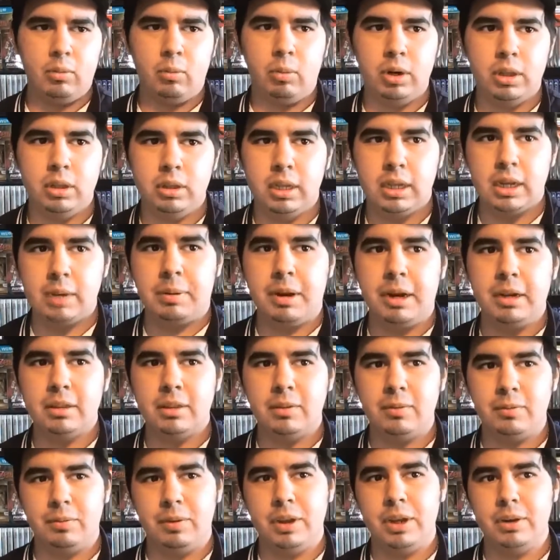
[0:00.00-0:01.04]
what do you like about
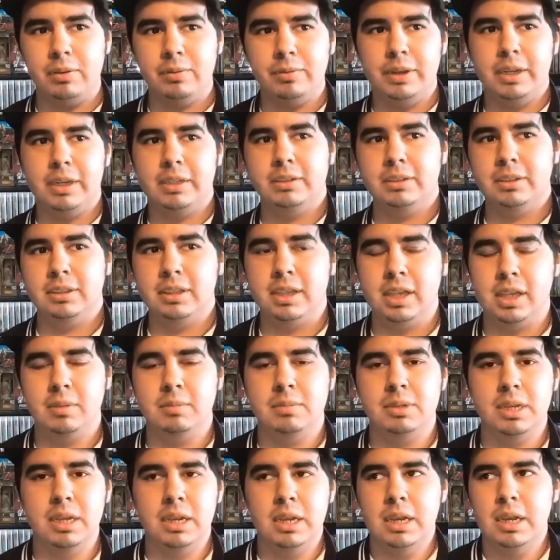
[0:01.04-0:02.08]
the Final Fantasy
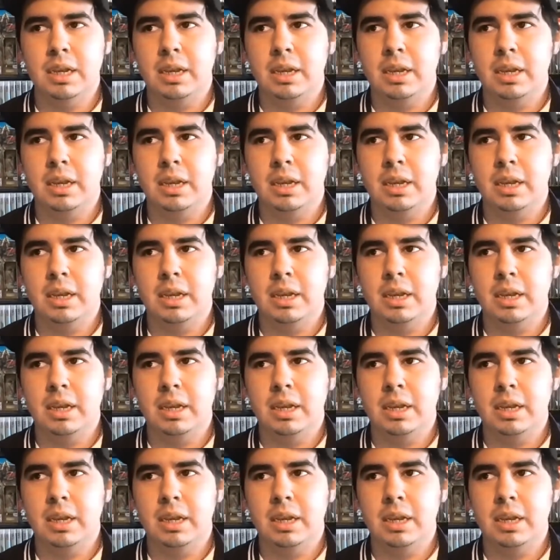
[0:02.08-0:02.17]
games,